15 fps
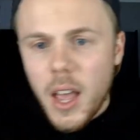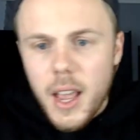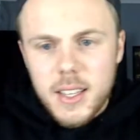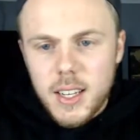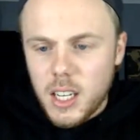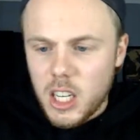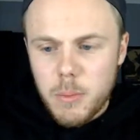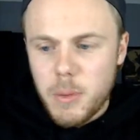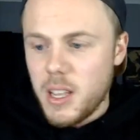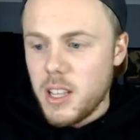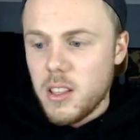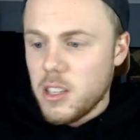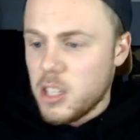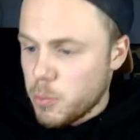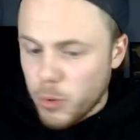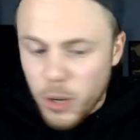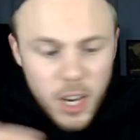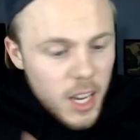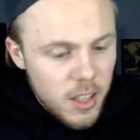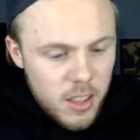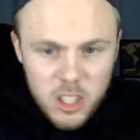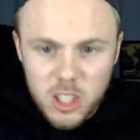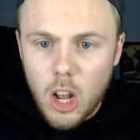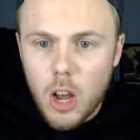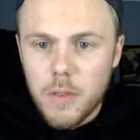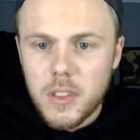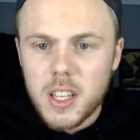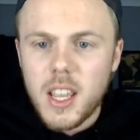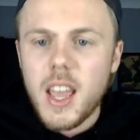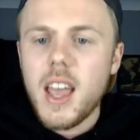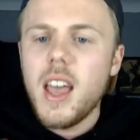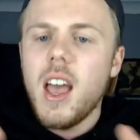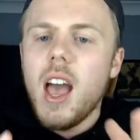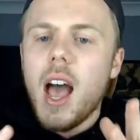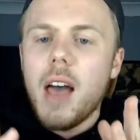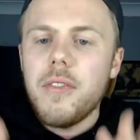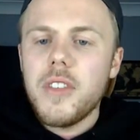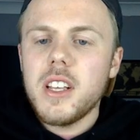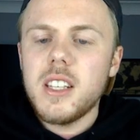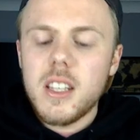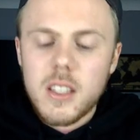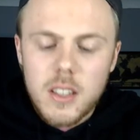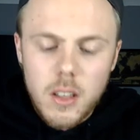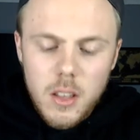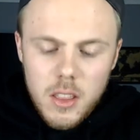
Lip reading: Is it going to be in the spring, at the start of the year? And this is